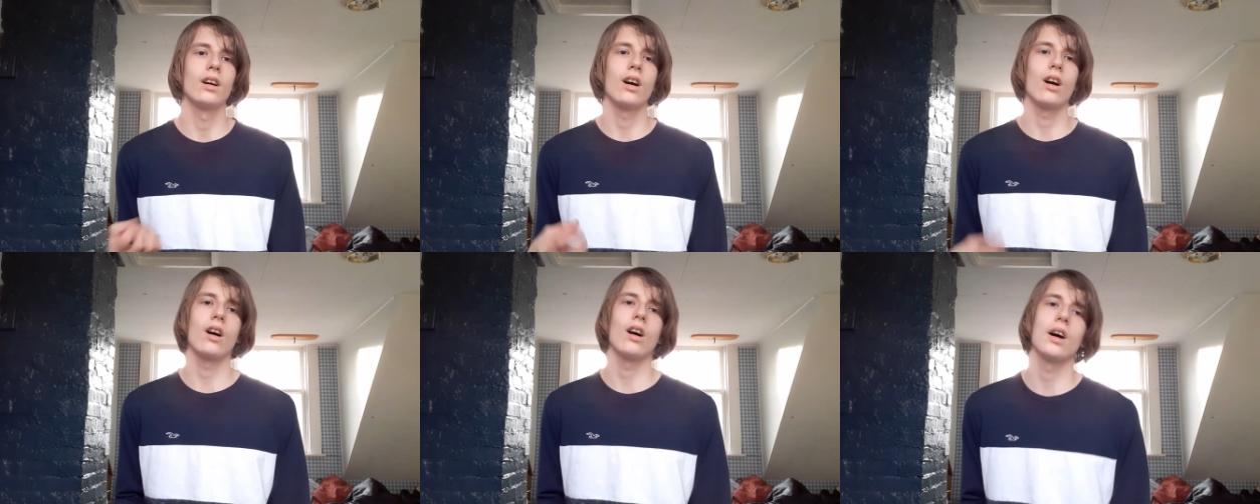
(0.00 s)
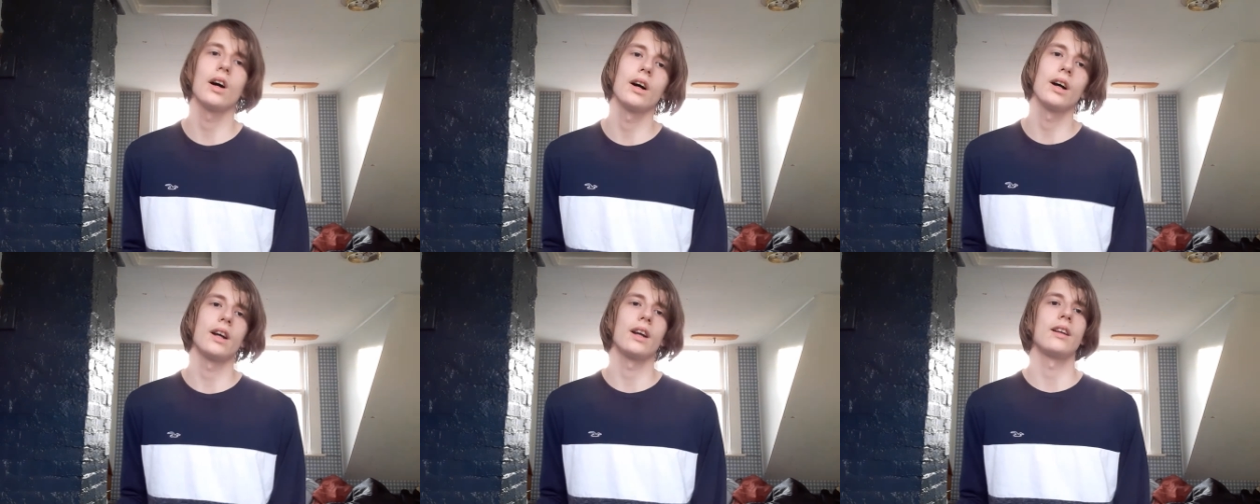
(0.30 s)

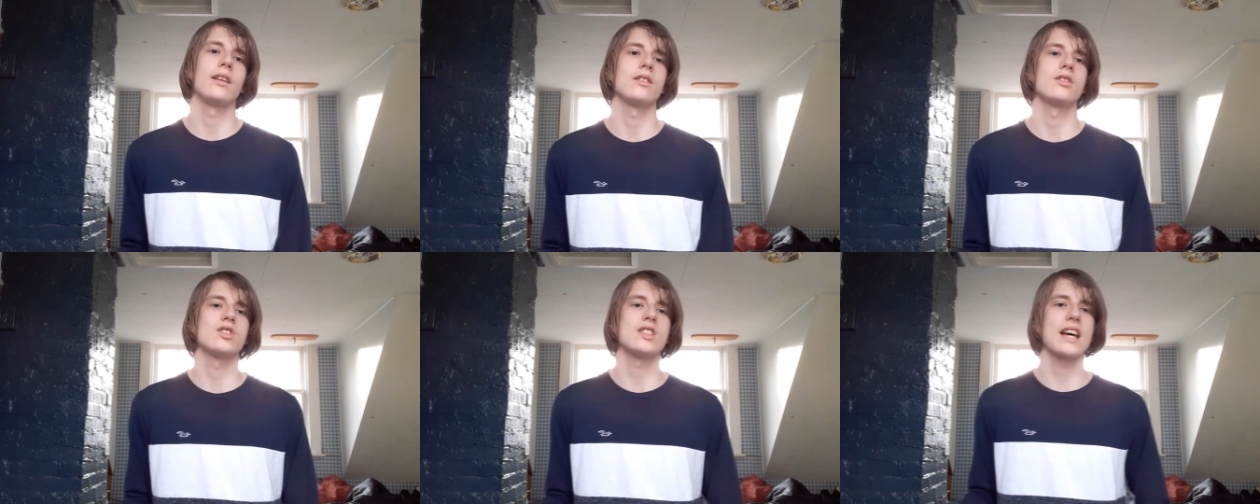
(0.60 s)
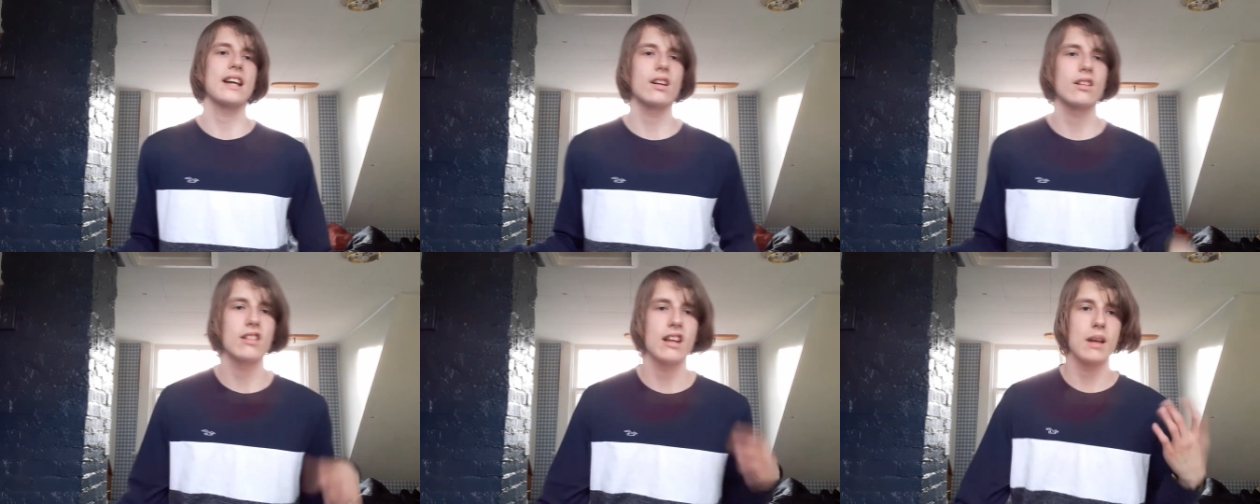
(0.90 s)
on
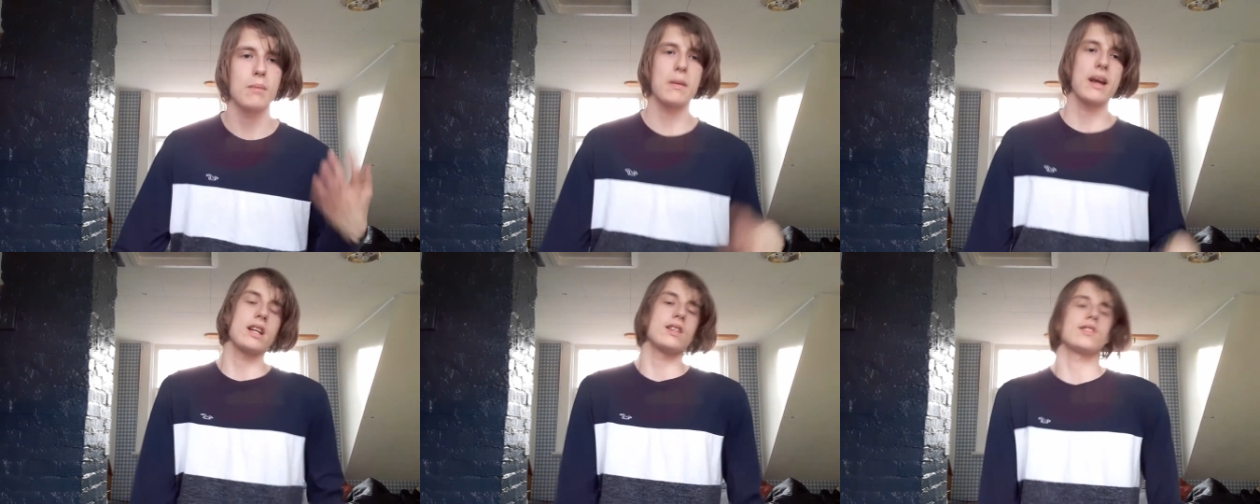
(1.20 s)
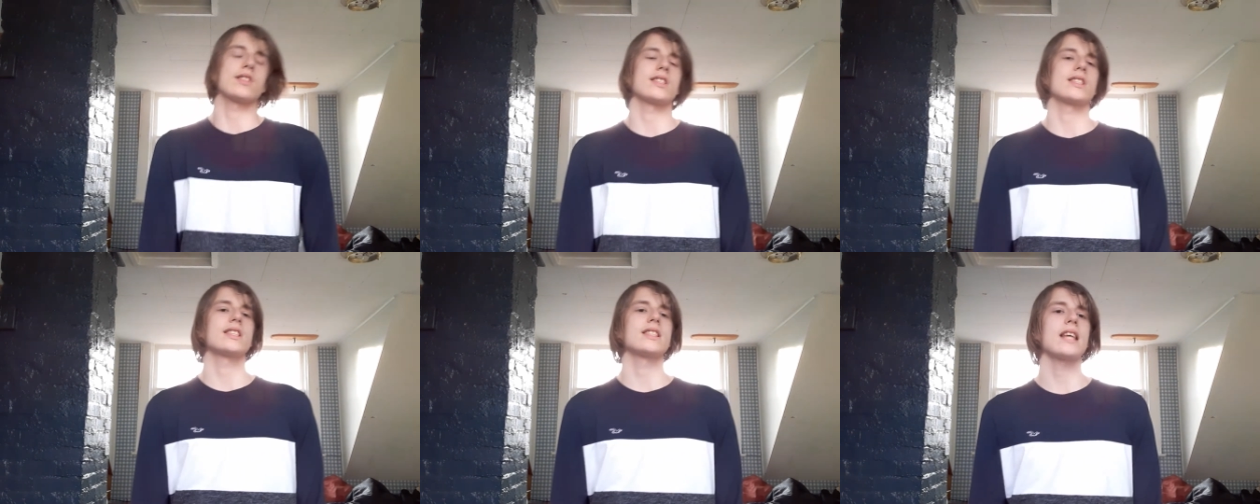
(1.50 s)
Saturday, May
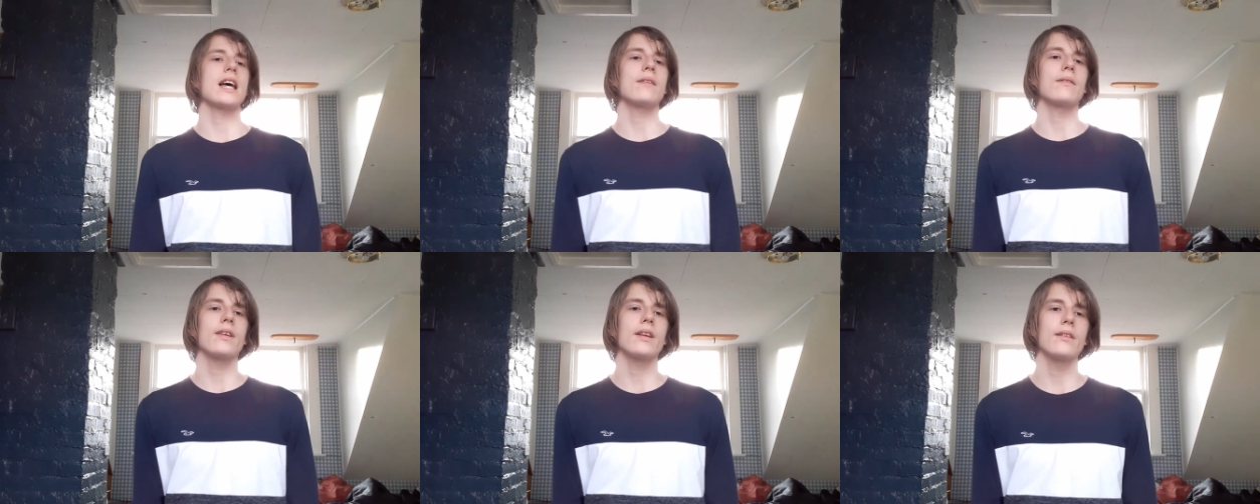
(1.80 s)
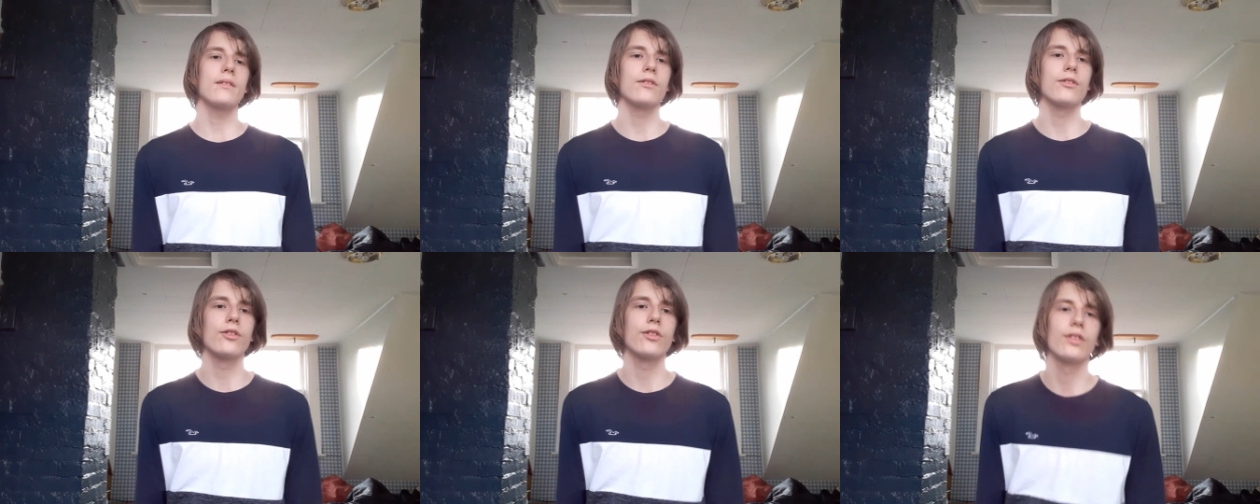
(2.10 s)

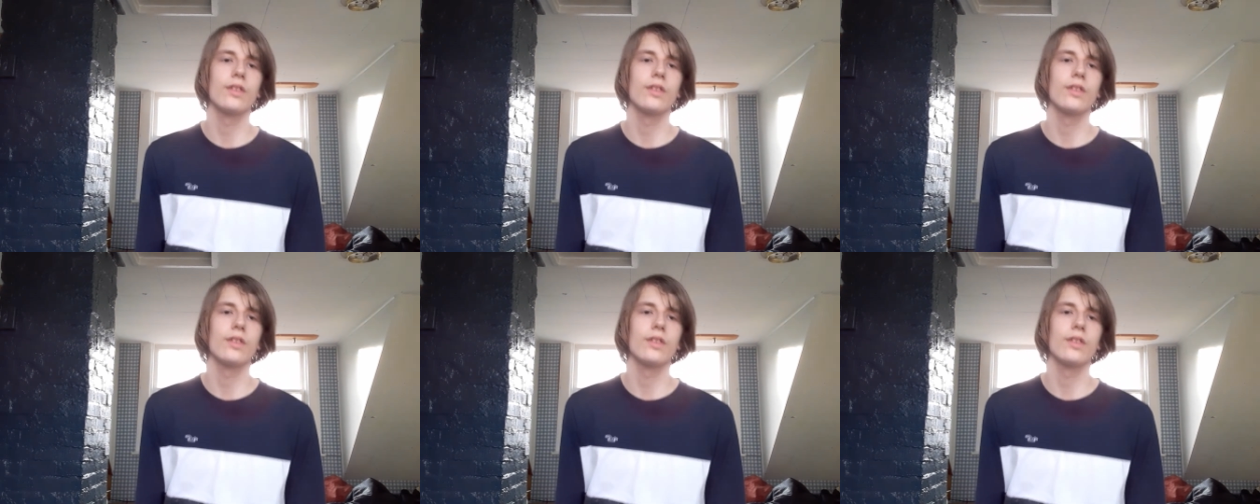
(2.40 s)
7th,